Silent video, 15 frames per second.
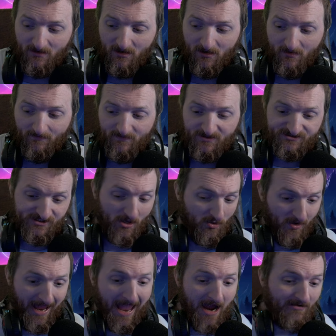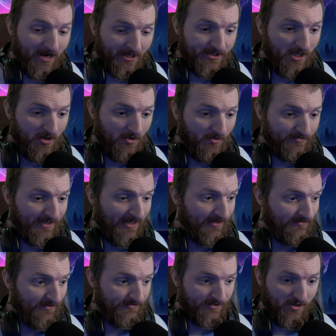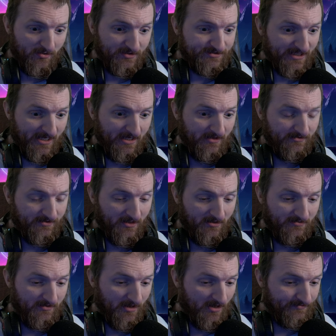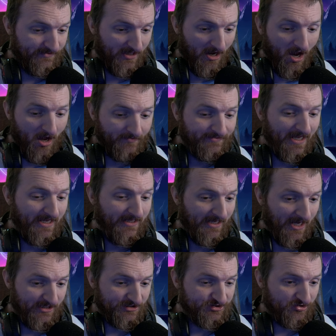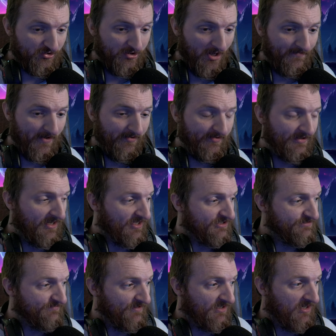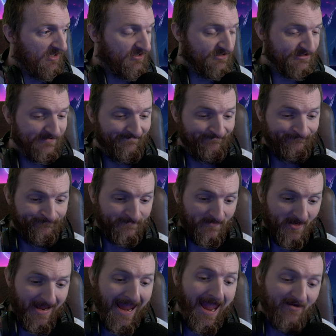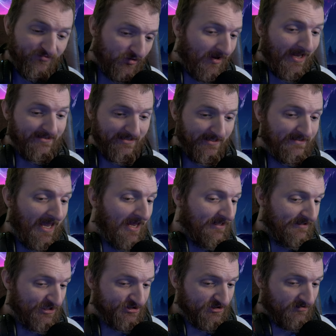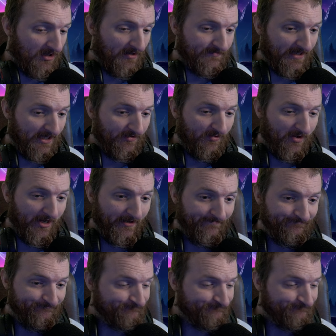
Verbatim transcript: Um, so how I know that there is a the uh, the update kind of screwed up everything is because after I did that initial update, right?